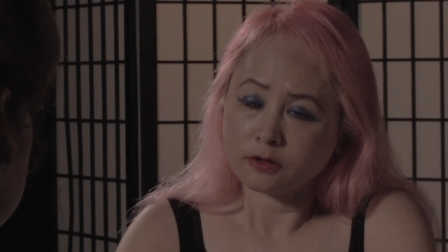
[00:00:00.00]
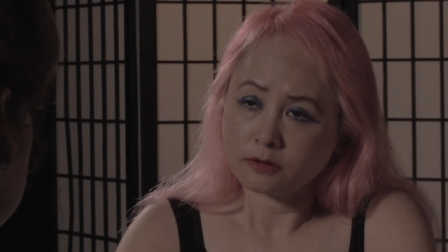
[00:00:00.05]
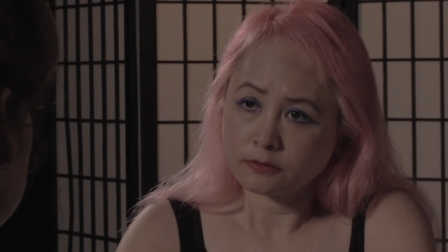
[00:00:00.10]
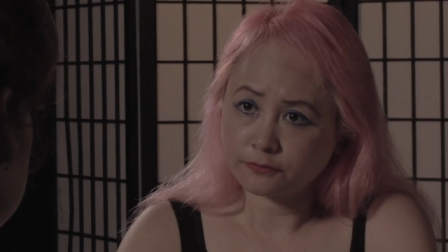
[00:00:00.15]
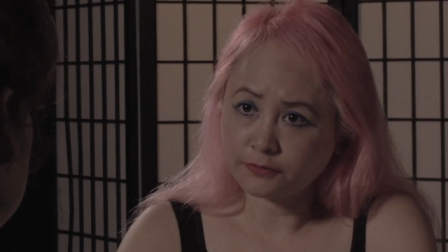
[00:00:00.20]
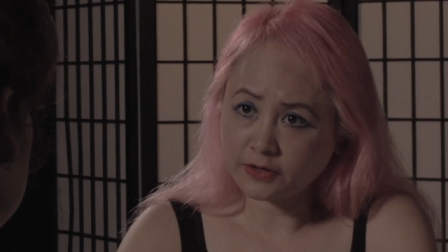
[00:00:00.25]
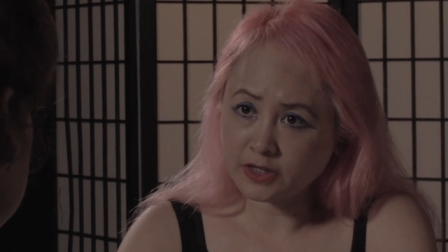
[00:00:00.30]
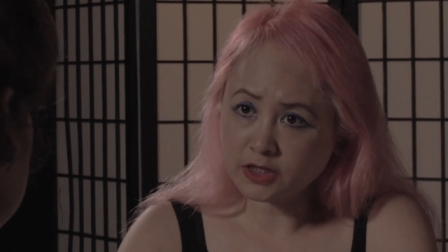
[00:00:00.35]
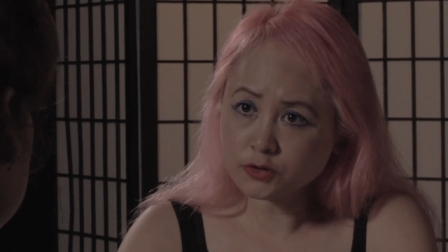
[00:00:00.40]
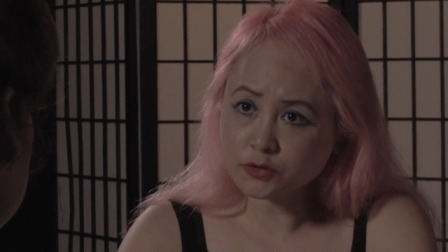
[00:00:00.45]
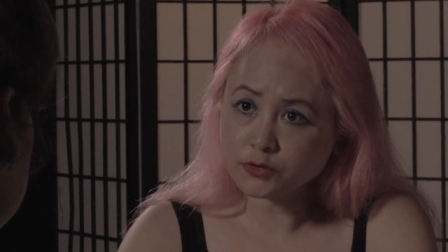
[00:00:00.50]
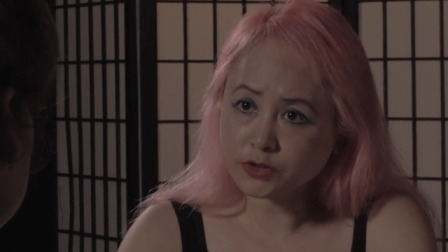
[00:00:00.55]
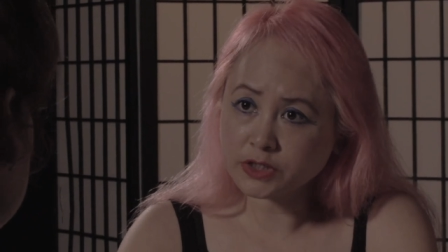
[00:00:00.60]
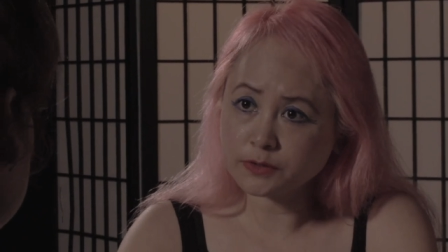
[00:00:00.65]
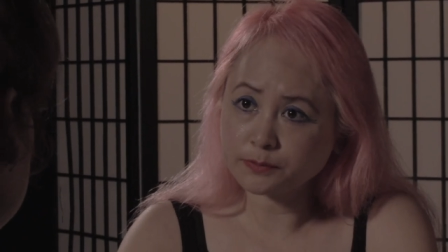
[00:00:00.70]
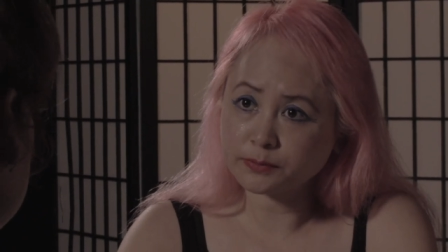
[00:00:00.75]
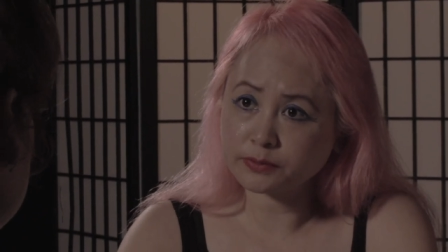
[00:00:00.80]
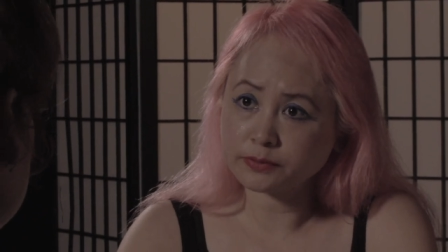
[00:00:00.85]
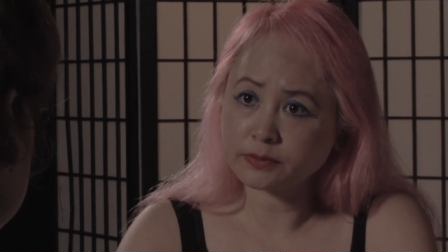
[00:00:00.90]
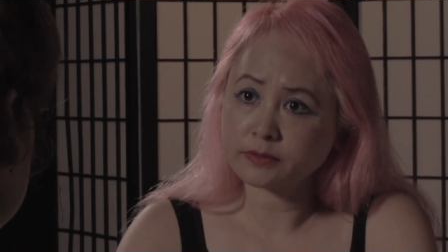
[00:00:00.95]
Failure to
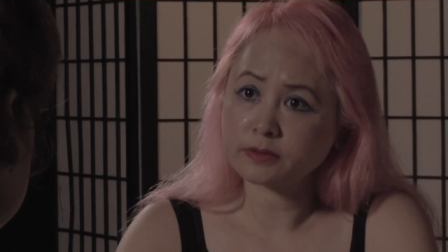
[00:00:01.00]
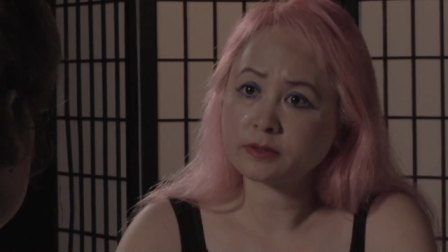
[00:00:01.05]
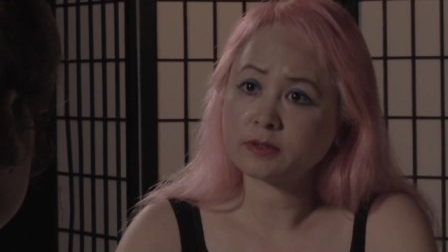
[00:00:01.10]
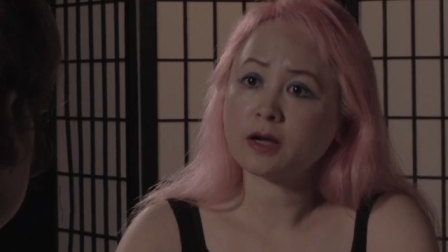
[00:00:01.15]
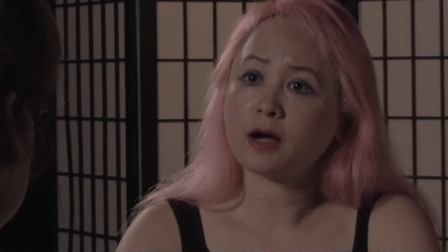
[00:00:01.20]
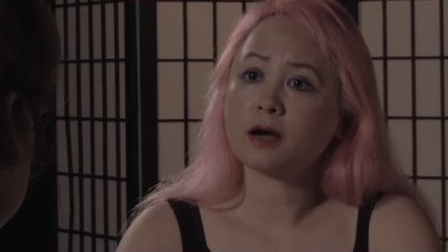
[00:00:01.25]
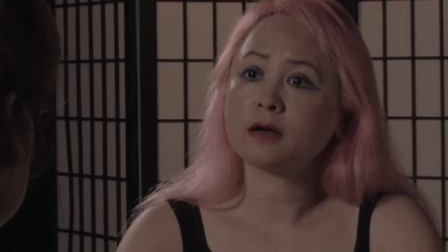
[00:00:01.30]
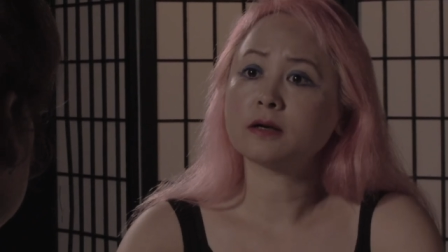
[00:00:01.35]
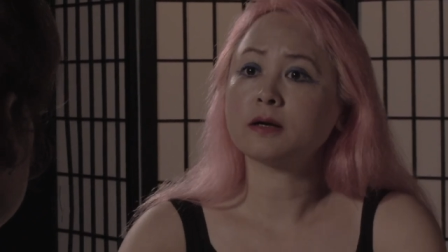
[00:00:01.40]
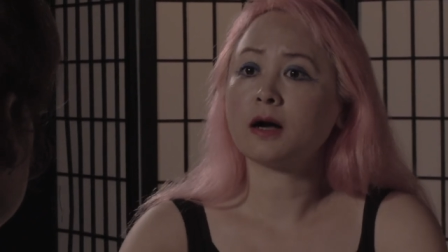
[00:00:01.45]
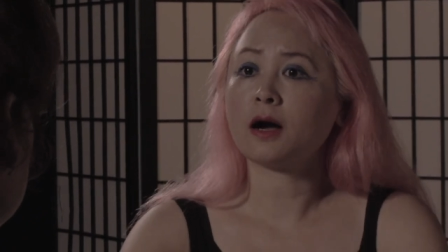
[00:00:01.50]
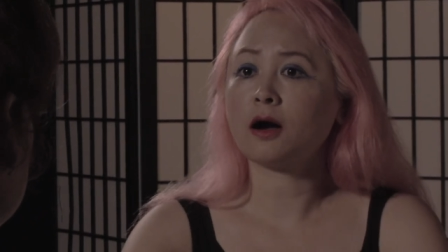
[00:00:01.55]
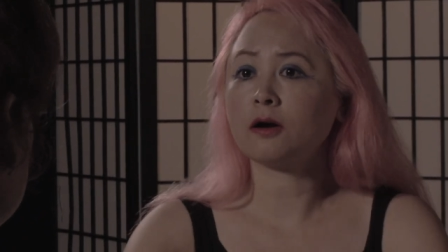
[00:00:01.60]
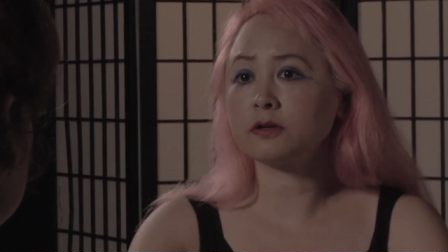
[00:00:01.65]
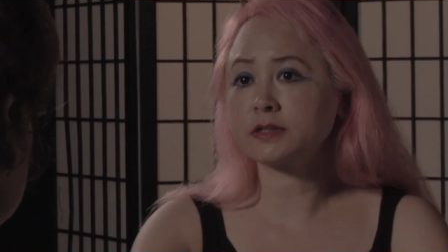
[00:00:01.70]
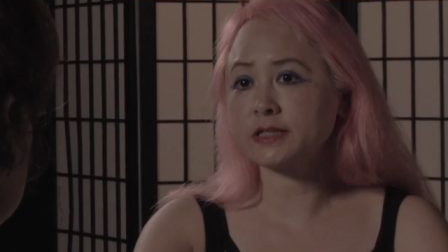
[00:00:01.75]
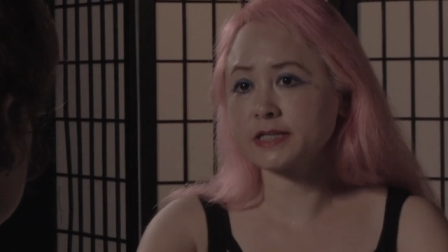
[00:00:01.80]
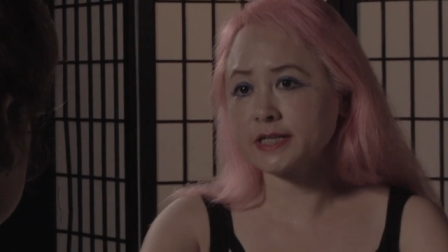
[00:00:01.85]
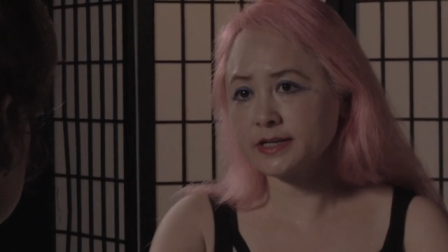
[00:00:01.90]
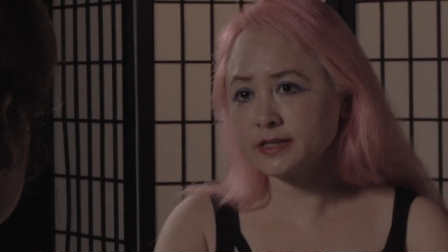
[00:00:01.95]
keep our
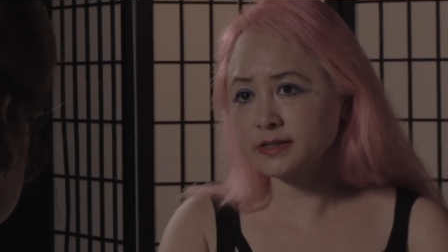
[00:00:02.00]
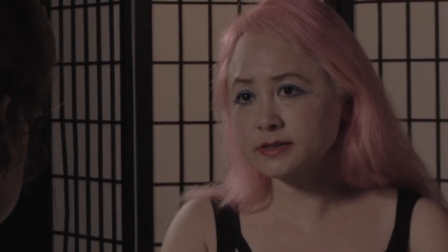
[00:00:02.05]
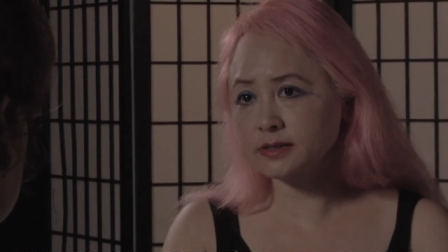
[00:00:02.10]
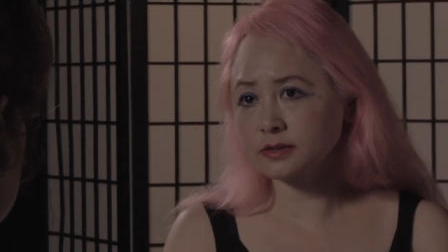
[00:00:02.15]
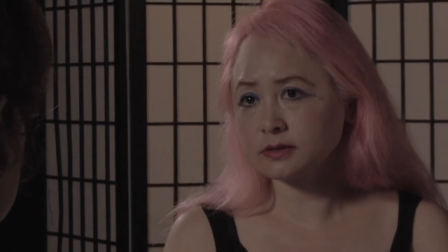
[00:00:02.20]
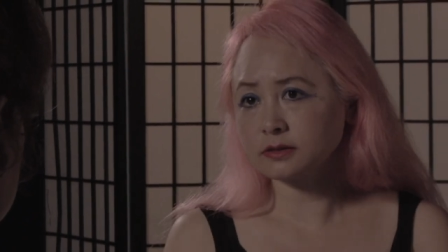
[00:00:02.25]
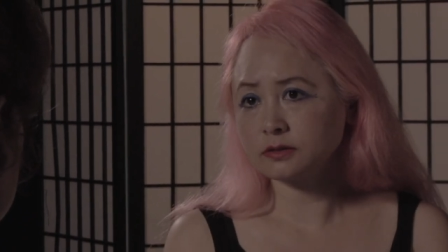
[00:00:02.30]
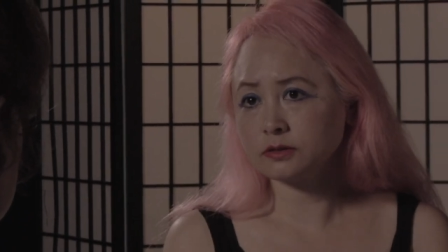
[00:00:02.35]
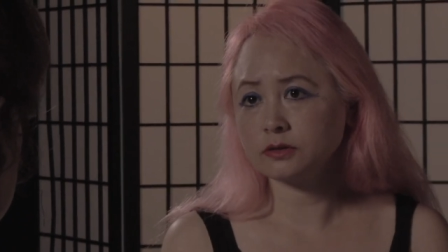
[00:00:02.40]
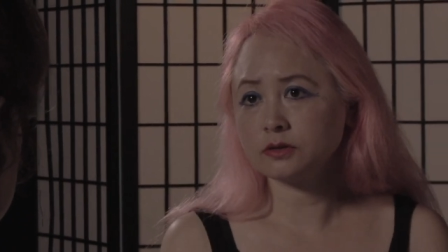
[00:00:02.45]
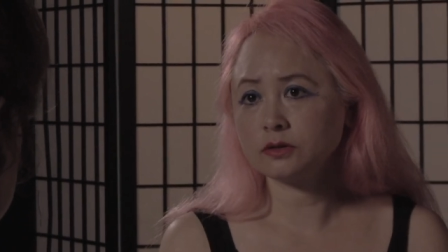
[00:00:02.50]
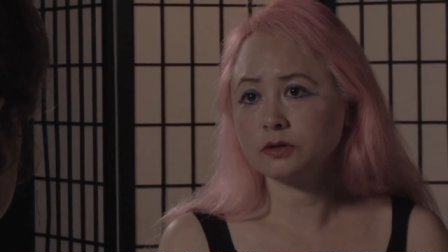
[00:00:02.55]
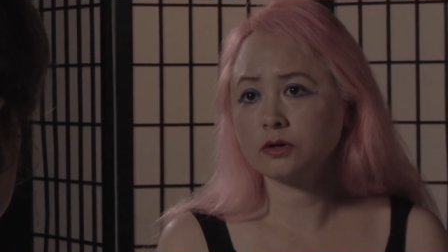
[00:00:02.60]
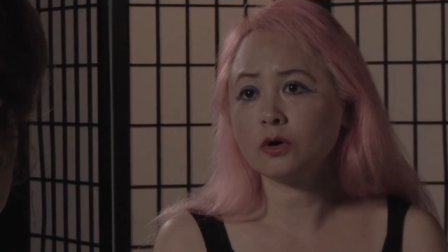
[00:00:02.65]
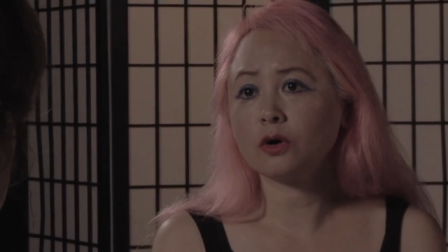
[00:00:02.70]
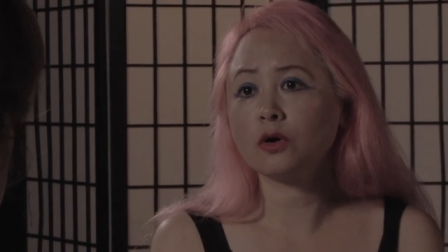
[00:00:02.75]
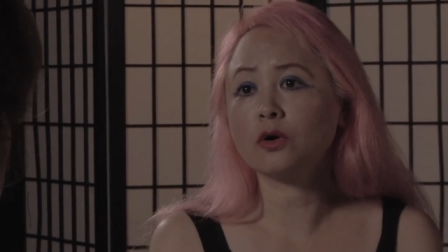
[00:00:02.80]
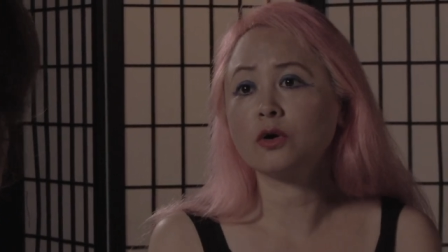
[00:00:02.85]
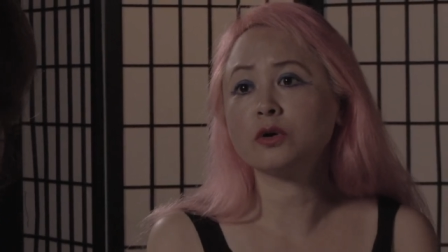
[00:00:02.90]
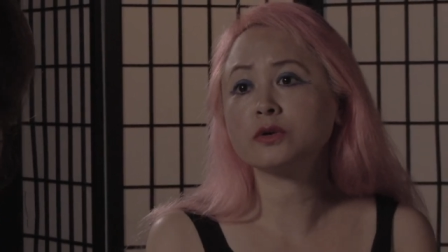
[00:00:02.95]
dates
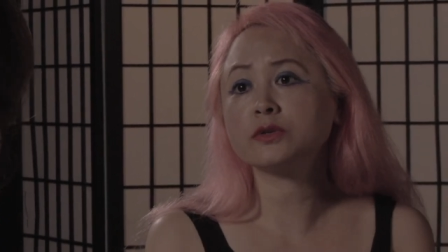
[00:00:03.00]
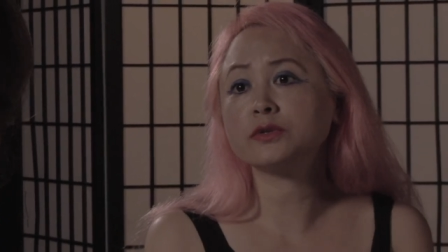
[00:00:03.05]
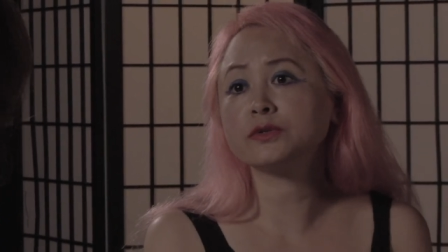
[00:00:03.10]
or